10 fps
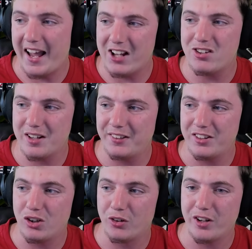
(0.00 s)
accidentally
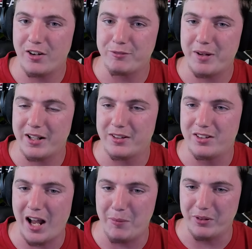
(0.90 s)
turned off my
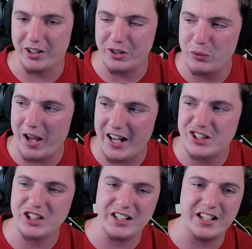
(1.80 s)
tablet. Are you
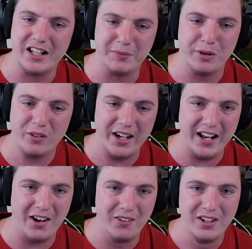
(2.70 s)
actually kidding me right
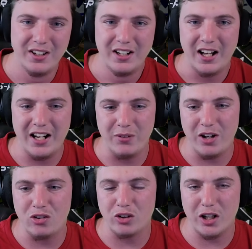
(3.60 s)
now?
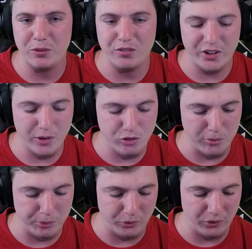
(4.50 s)
Anyways, we're going to move on up to
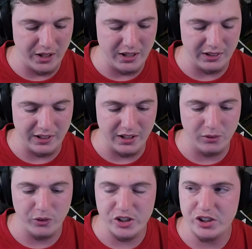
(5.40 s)
Prey League,
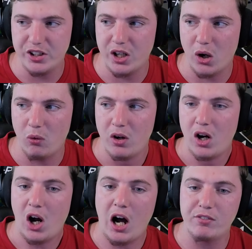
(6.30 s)
which, you know,
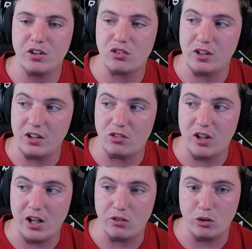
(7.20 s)
obviously it's
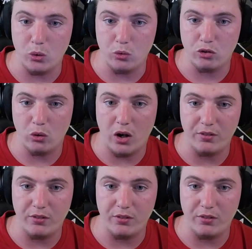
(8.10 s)
day 2, so